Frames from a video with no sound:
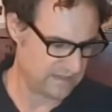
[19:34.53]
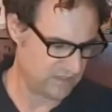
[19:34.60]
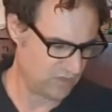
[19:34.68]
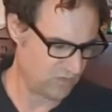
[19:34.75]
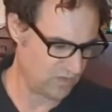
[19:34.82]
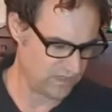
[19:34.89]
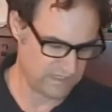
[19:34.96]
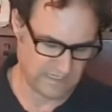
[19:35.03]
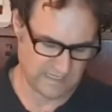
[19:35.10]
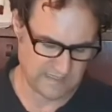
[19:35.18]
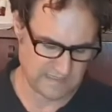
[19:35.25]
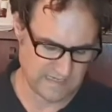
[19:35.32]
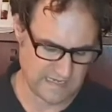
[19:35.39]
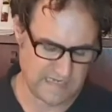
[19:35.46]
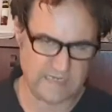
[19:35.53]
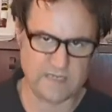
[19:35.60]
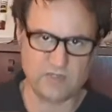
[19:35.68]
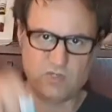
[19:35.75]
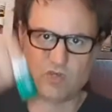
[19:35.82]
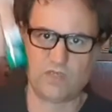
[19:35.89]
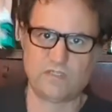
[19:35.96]
you would get
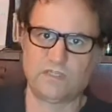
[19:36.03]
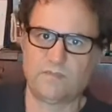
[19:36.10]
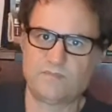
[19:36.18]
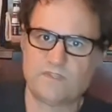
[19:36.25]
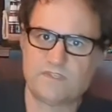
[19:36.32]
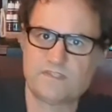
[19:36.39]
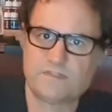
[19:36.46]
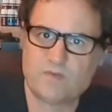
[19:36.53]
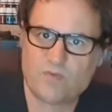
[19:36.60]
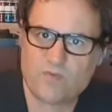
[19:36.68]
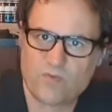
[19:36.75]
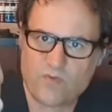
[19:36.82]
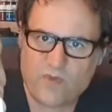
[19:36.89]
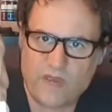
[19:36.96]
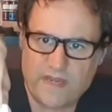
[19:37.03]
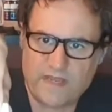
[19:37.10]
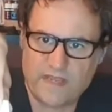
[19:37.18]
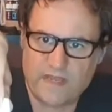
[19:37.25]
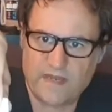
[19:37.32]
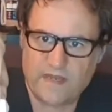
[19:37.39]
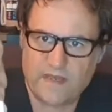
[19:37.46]
a eucalyptus
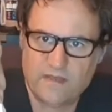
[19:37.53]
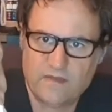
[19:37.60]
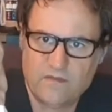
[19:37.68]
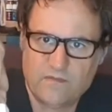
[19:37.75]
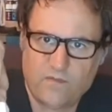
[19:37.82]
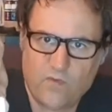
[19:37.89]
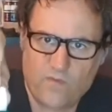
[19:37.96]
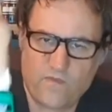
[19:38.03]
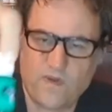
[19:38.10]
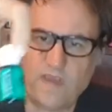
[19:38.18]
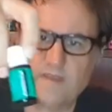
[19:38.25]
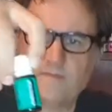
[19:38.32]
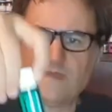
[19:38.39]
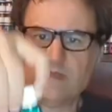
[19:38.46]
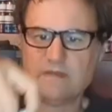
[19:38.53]
radiator for free.